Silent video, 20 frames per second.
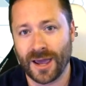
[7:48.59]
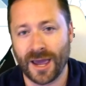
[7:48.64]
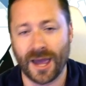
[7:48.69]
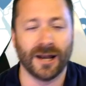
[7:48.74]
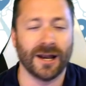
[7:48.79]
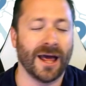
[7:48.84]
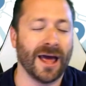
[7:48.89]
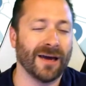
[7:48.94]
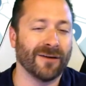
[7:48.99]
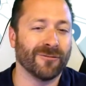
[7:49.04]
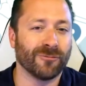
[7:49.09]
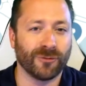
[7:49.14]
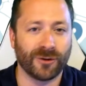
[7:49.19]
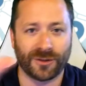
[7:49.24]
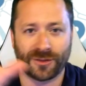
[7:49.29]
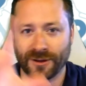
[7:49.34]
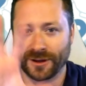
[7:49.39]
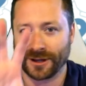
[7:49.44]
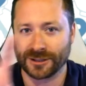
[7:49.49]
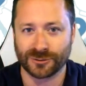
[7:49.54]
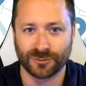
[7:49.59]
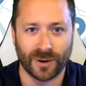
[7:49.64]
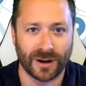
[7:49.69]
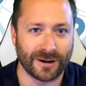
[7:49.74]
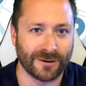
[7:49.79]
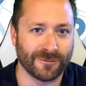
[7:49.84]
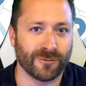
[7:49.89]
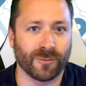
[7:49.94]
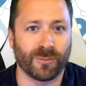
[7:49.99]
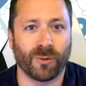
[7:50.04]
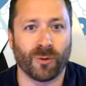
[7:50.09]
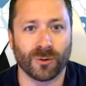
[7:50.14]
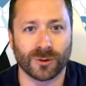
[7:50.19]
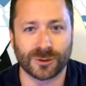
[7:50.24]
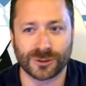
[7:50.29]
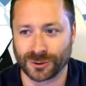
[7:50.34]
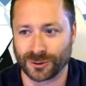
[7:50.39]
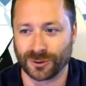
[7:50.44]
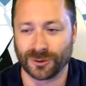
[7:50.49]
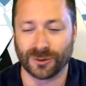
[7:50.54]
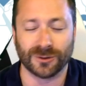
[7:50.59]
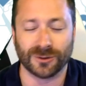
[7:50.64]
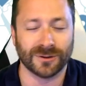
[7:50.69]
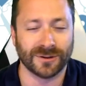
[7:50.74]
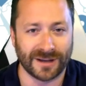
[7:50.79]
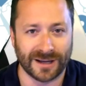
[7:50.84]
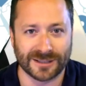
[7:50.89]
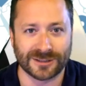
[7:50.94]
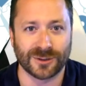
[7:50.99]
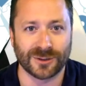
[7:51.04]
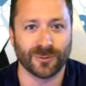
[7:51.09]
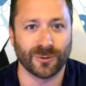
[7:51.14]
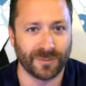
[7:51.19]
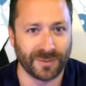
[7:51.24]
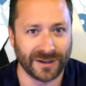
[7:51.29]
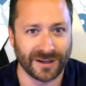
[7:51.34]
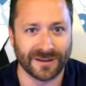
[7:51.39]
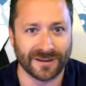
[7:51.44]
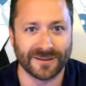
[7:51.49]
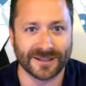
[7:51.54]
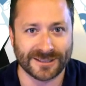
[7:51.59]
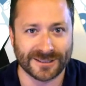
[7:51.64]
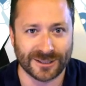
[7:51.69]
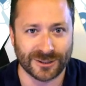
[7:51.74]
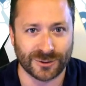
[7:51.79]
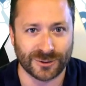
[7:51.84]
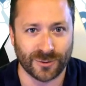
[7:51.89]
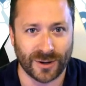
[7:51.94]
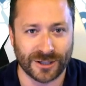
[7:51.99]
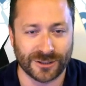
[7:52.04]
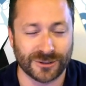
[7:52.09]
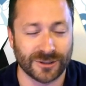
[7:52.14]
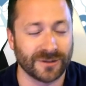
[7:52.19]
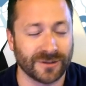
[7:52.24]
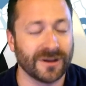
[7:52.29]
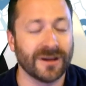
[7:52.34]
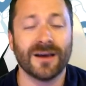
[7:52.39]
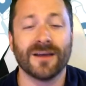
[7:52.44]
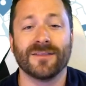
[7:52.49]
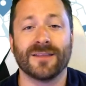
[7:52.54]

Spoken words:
and everything is ready for Portugal as it would be in this situation.